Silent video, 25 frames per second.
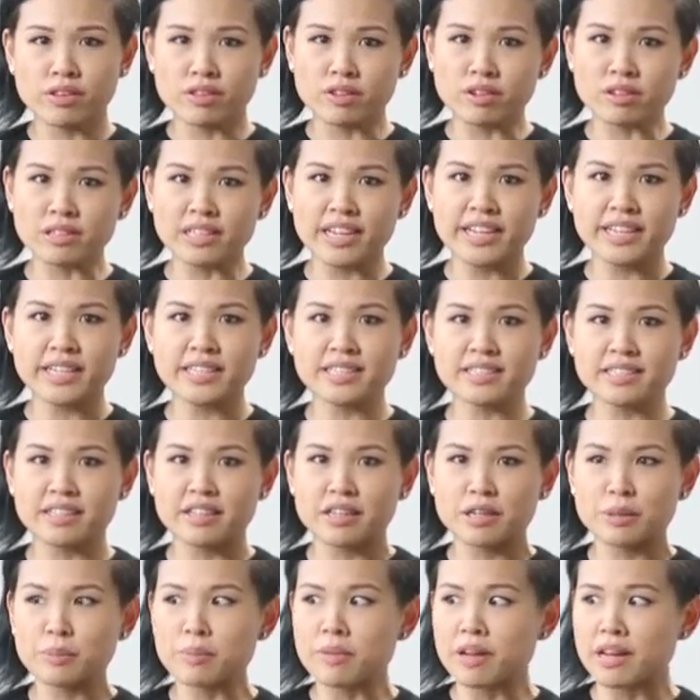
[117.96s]
the third lighting
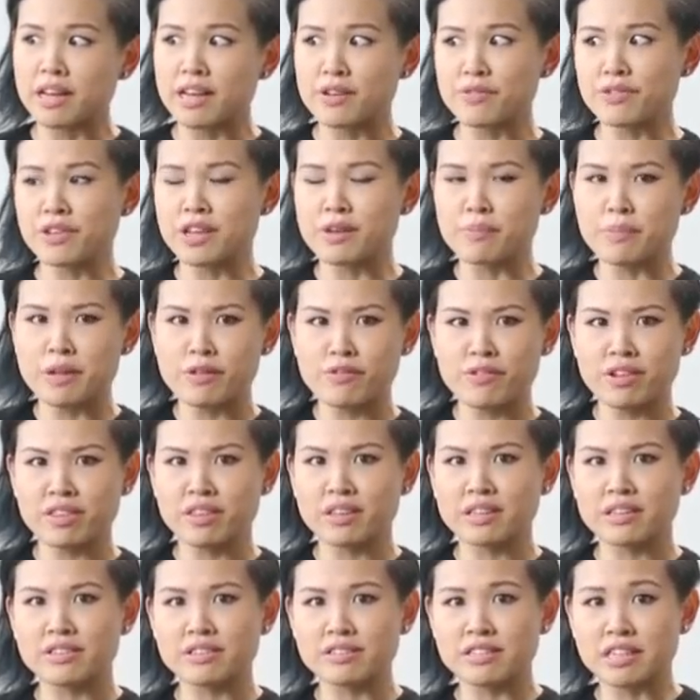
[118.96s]
setup, I've kept
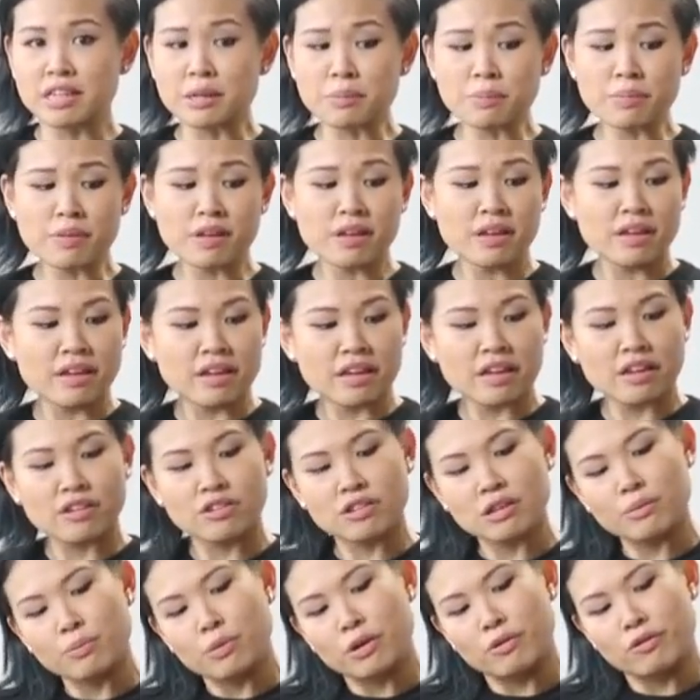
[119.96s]
everything the same,
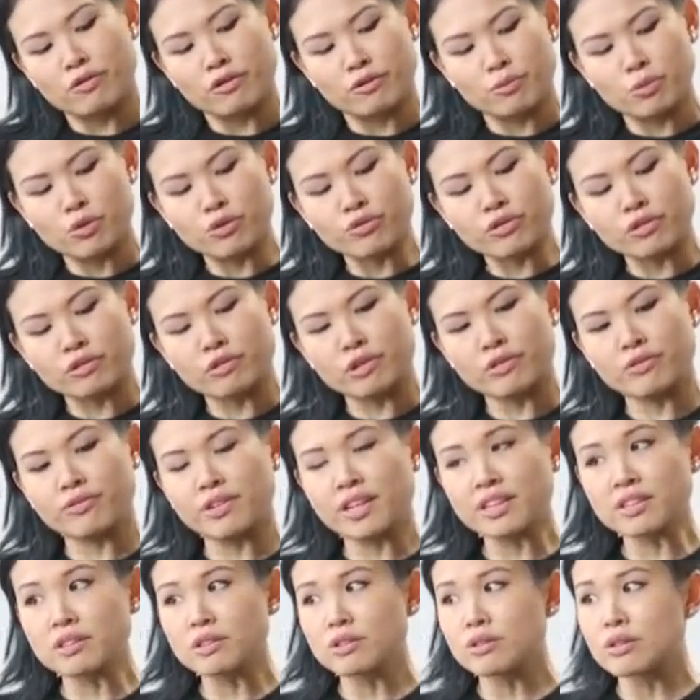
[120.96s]
except I removed the
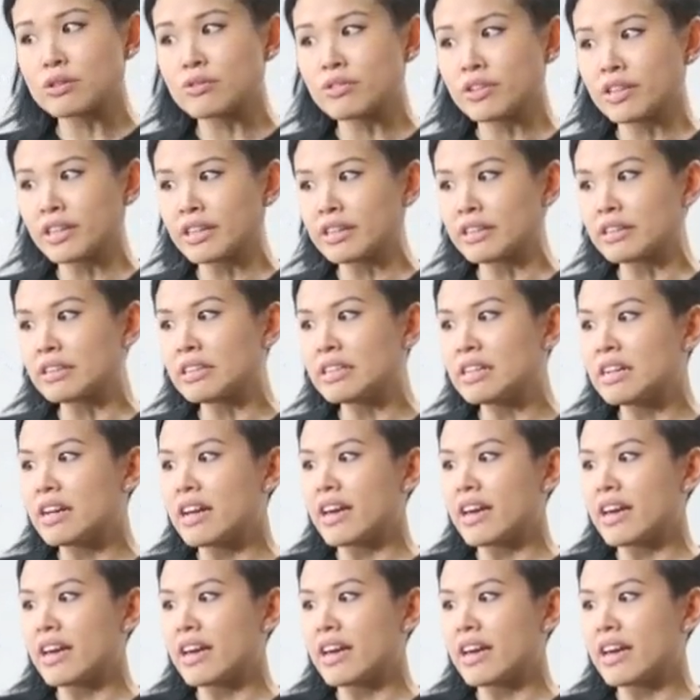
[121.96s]
reflector over here,